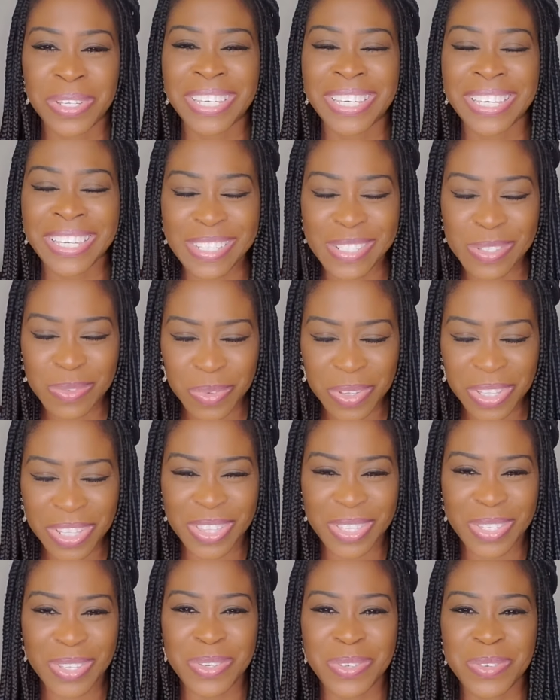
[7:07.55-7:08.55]
He is
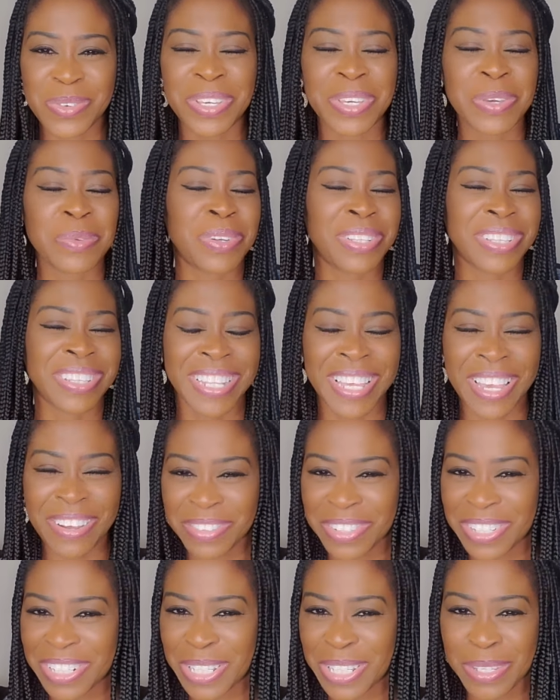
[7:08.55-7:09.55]
with you. He will
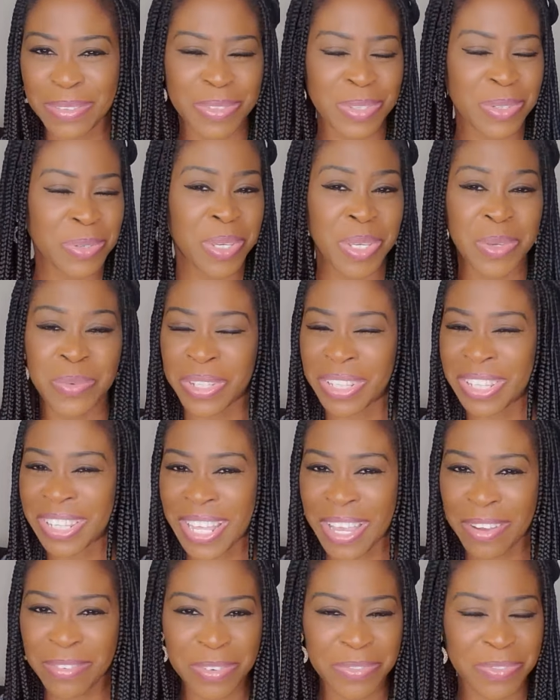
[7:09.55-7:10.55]
never leave you. He will
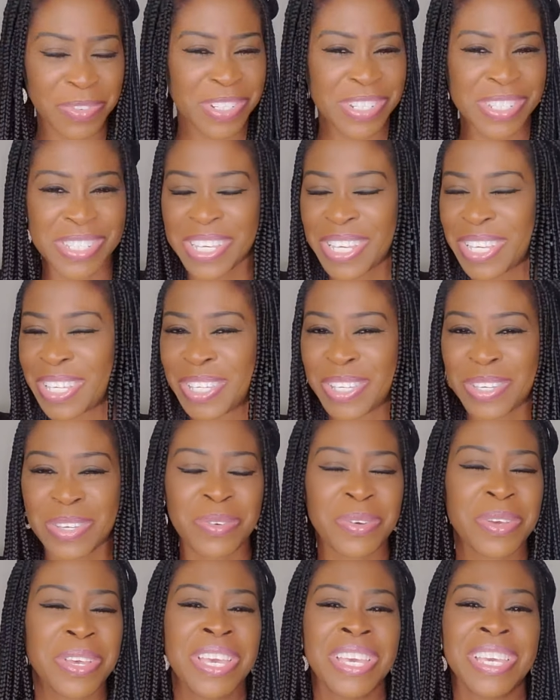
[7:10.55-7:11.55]
never forsake
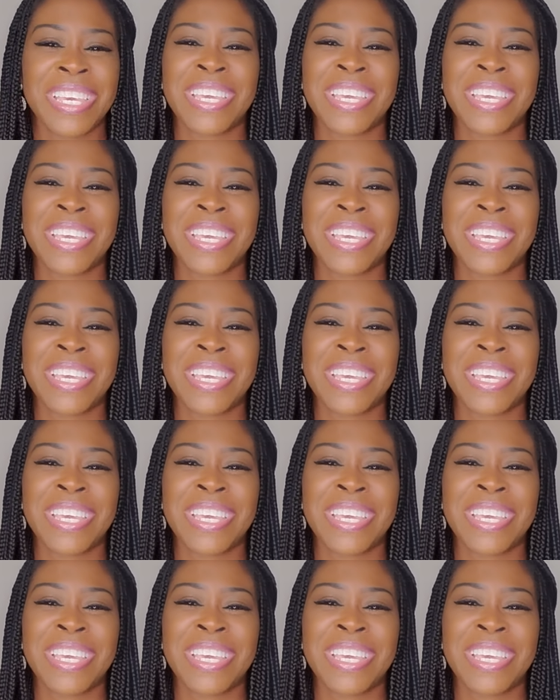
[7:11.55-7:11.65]
you.